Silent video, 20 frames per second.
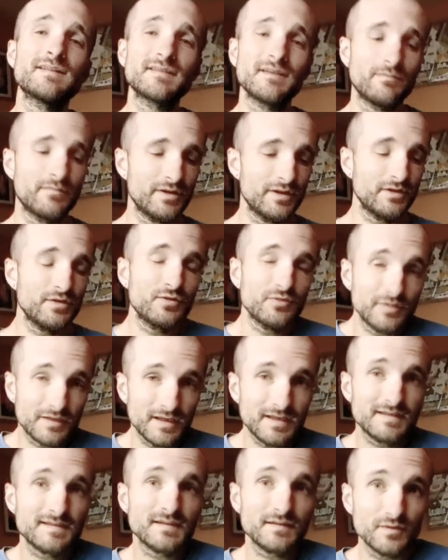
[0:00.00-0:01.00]
by somebody who
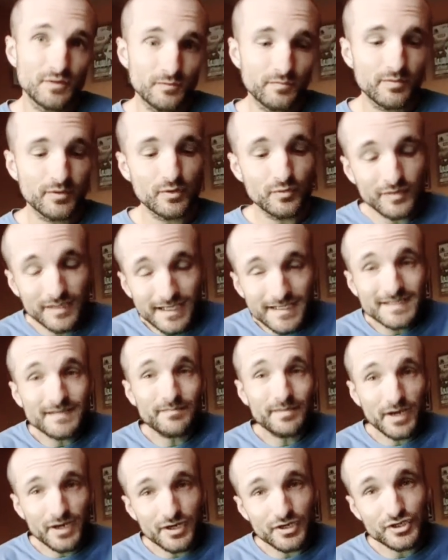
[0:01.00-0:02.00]
needs
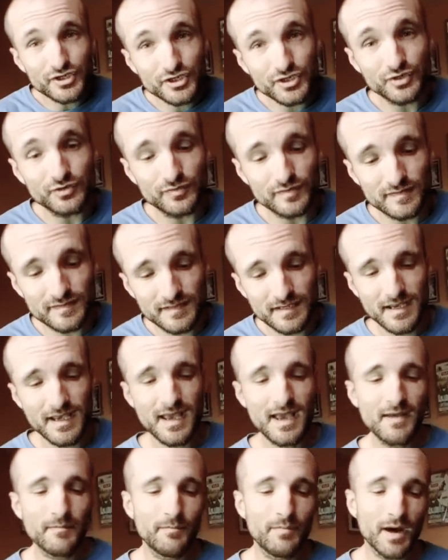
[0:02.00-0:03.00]
a pair of shoes.
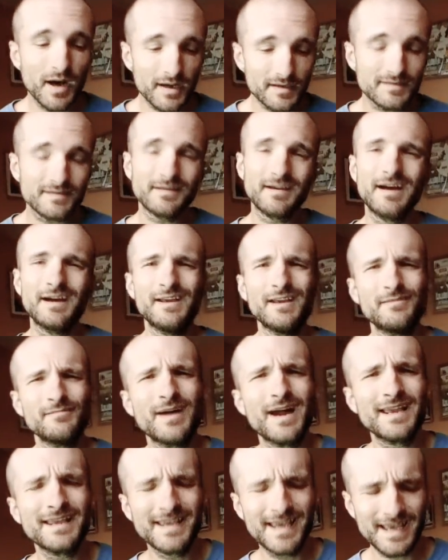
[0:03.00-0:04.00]
But
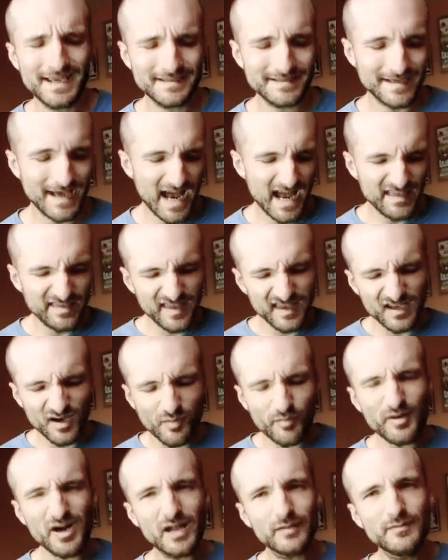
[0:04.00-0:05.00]
in my case, I think
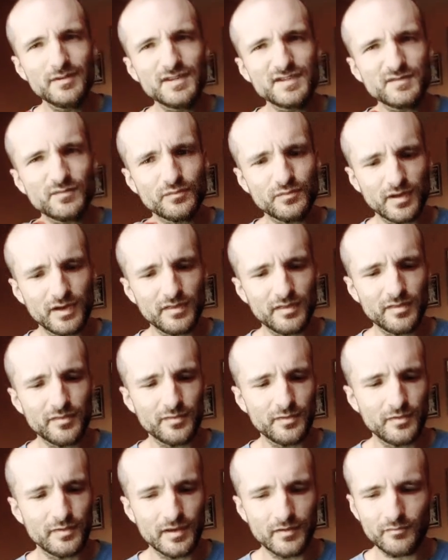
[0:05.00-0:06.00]
I'll probably just run
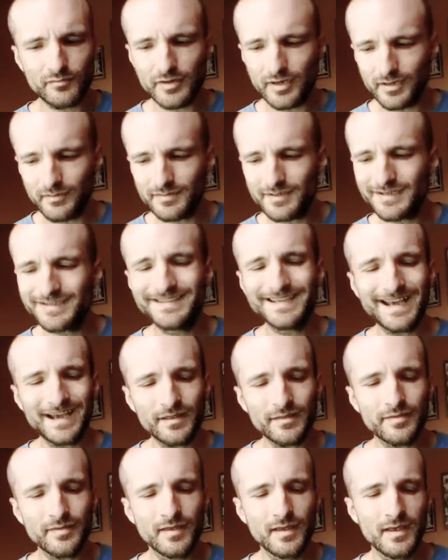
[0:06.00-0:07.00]
them to
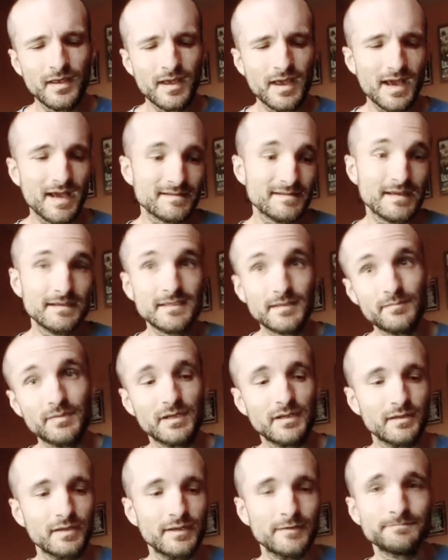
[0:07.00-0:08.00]
death, as I
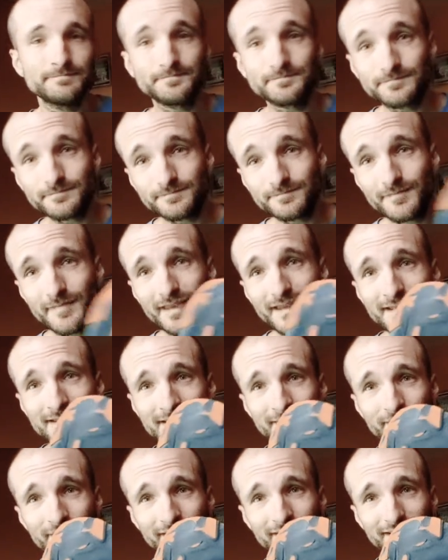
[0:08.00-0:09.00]
typically
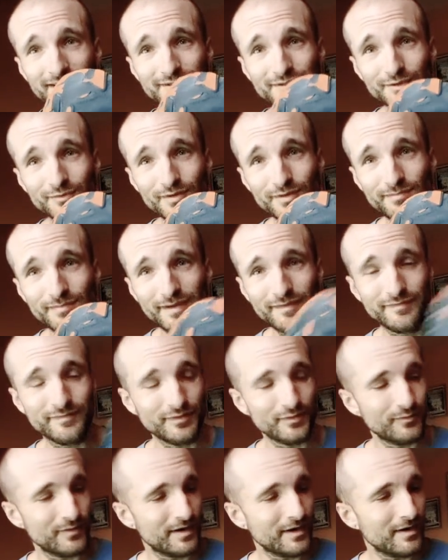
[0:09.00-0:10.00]
do with my
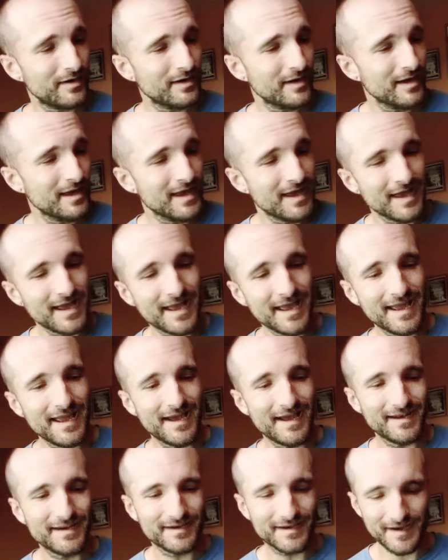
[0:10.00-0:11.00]
footwear,
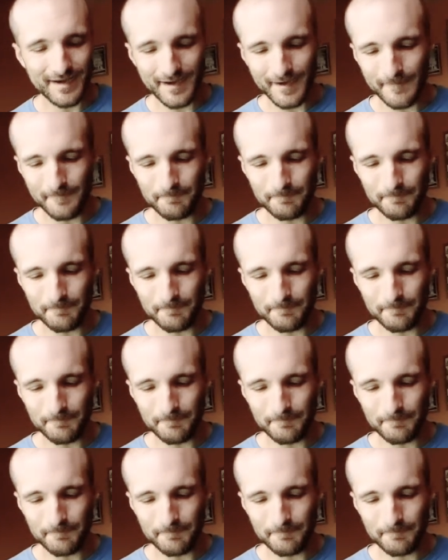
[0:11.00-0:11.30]
and